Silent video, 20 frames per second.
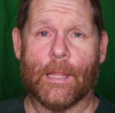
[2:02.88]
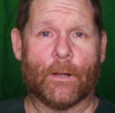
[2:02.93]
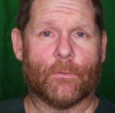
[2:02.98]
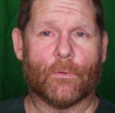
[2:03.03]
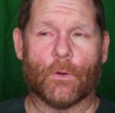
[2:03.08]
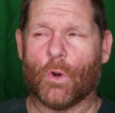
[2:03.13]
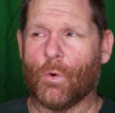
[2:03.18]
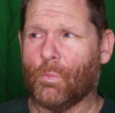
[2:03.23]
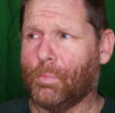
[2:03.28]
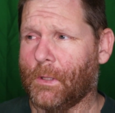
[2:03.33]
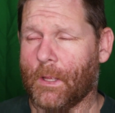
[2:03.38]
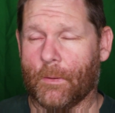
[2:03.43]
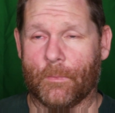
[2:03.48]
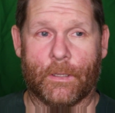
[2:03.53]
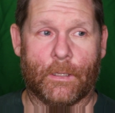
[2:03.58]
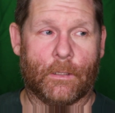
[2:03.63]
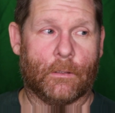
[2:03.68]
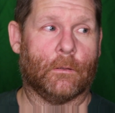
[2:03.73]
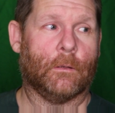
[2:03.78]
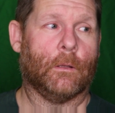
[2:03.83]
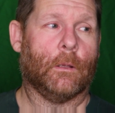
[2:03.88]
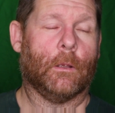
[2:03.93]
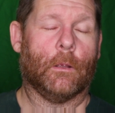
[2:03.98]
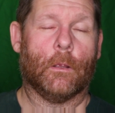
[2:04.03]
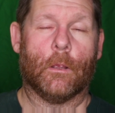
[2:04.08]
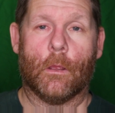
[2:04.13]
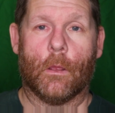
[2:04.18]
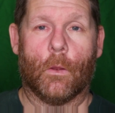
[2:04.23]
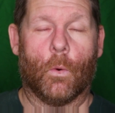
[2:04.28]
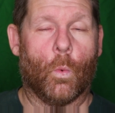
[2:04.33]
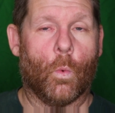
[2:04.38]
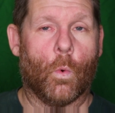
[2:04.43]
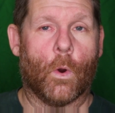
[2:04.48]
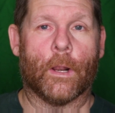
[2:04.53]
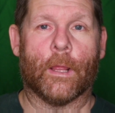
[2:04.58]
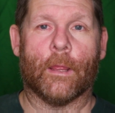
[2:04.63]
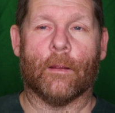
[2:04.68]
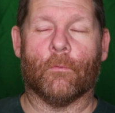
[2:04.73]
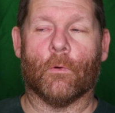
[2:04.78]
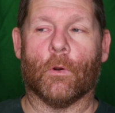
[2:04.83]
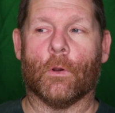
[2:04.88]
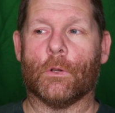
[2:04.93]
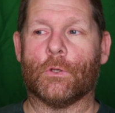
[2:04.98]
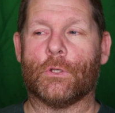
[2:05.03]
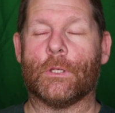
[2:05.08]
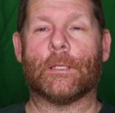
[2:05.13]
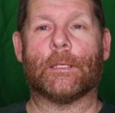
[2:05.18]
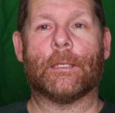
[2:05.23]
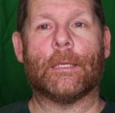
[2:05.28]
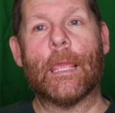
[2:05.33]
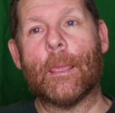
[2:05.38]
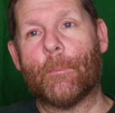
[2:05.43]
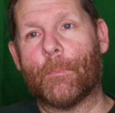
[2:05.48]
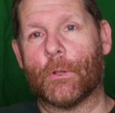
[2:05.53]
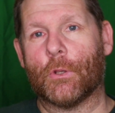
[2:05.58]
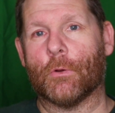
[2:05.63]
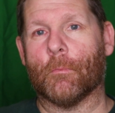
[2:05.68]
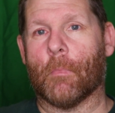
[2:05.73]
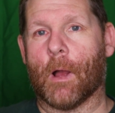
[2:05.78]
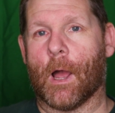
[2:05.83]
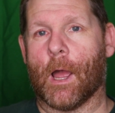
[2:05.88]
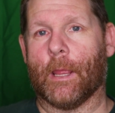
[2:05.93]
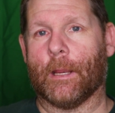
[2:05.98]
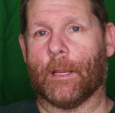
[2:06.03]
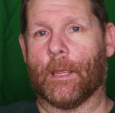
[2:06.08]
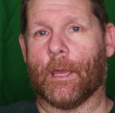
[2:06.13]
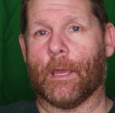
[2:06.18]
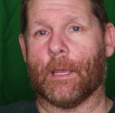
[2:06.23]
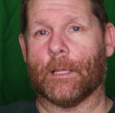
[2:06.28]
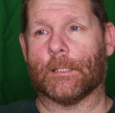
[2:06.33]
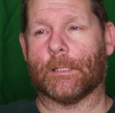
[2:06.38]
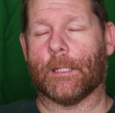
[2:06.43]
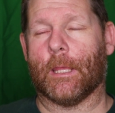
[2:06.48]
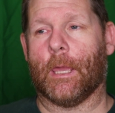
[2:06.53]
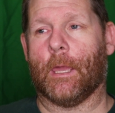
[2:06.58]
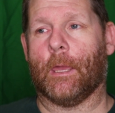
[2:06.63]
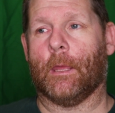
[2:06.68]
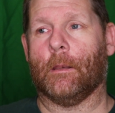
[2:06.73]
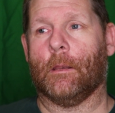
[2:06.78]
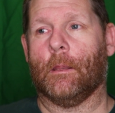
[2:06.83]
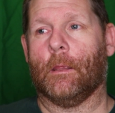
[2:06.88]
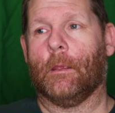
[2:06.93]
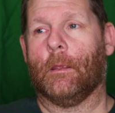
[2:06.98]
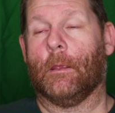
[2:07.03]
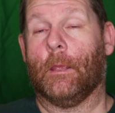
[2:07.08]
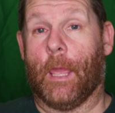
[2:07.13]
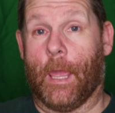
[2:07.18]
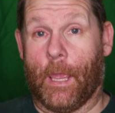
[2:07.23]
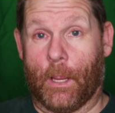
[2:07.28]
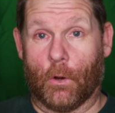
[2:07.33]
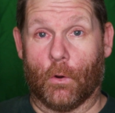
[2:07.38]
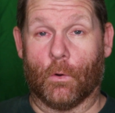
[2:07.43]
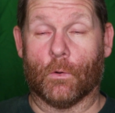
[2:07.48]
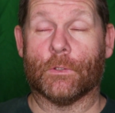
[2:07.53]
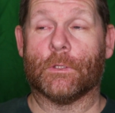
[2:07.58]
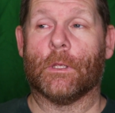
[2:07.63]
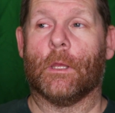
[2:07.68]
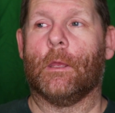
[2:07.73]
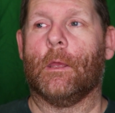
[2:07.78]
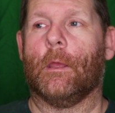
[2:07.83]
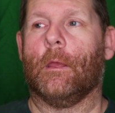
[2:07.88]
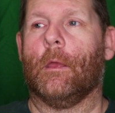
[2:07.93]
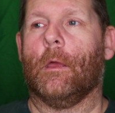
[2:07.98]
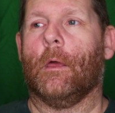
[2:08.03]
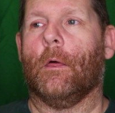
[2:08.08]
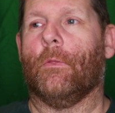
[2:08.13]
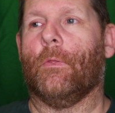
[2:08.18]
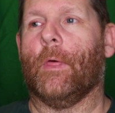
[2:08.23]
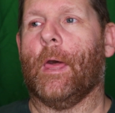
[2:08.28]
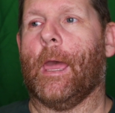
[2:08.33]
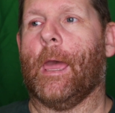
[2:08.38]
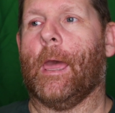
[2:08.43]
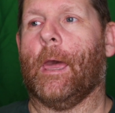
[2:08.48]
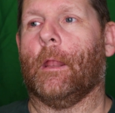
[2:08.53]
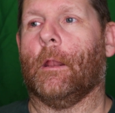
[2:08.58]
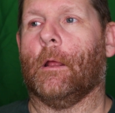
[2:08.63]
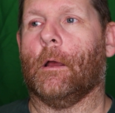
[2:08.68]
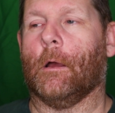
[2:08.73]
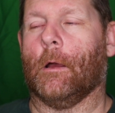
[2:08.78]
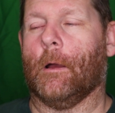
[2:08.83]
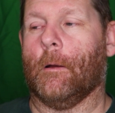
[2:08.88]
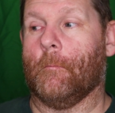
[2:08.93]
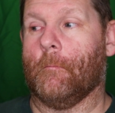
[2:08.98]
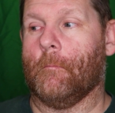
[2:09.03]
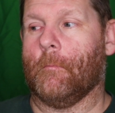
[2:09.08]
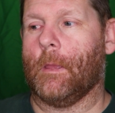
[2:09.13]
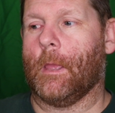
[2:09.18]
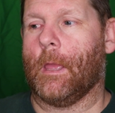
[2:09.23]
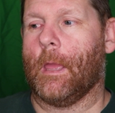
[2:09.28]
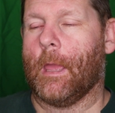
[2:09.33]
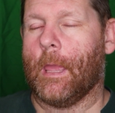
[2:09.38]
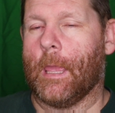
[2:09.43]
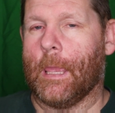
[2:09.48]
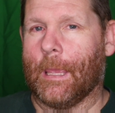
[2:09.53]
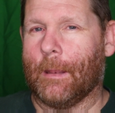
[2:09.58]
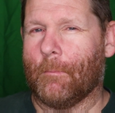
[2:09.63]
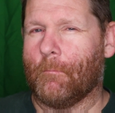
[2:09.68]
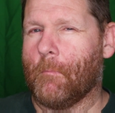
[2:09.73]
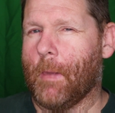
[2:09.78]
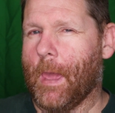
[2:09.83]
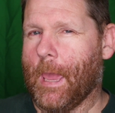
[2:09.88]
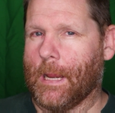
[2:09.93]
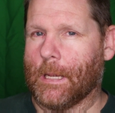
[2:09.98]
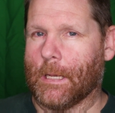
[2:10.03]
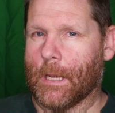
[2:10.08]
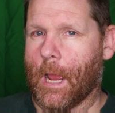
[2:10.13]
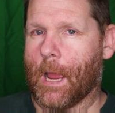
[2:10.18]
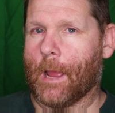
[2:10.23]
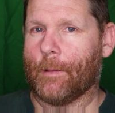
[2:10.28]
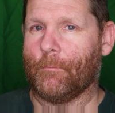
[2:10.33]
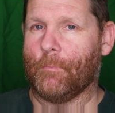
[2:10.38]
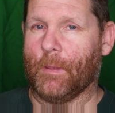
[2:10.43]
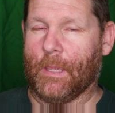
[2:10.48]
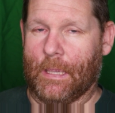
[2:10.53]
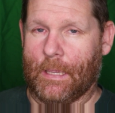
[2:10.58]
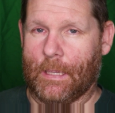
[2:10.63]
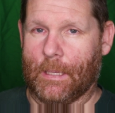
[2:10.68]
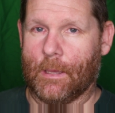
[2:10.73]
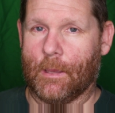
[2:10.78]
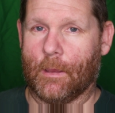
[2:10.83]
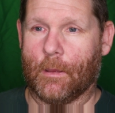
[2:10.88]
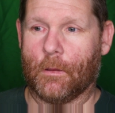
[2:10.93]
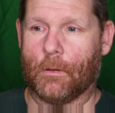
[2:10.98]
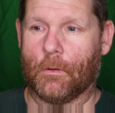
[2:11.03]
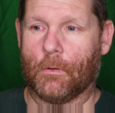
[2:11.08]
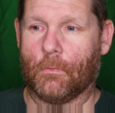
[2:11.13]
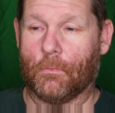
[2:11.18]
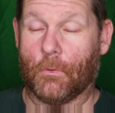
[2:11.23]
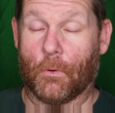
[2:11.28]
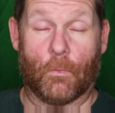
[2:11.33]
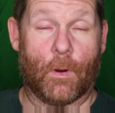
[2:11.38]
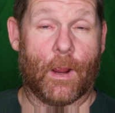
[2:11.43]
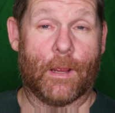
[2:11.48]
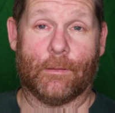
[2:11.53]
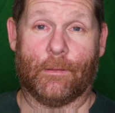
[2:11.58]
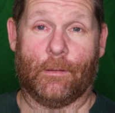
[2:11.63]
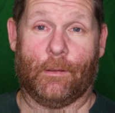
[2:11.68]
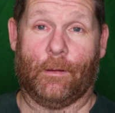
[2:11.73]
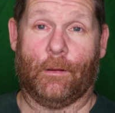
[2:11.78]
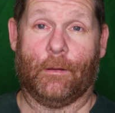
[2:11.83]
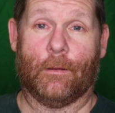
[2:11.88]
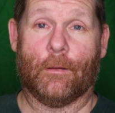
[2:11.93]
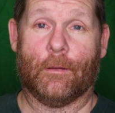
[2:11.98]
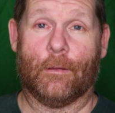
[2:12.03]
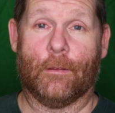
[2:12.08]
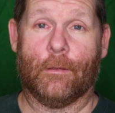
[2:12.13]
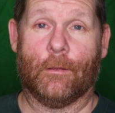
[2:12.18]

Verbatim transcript: electrical, plumbing, whatever, just keep in your mind, guys, that and girls, that um, it may not be the right thing.